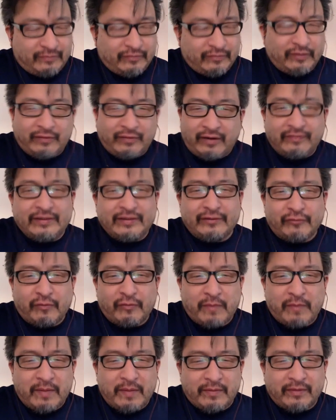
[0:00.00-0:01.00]

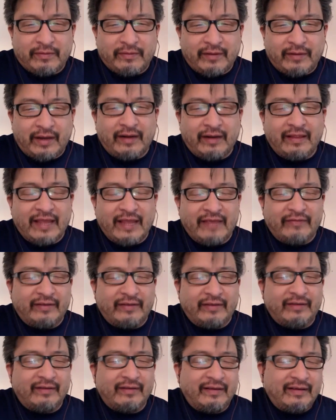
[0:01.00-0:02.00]
remember
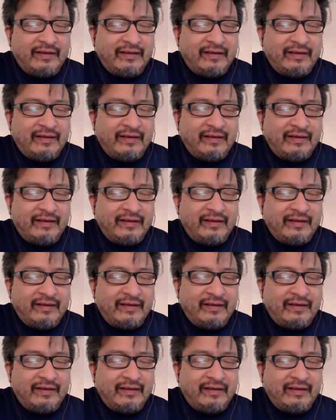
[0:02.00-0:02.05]
9/11,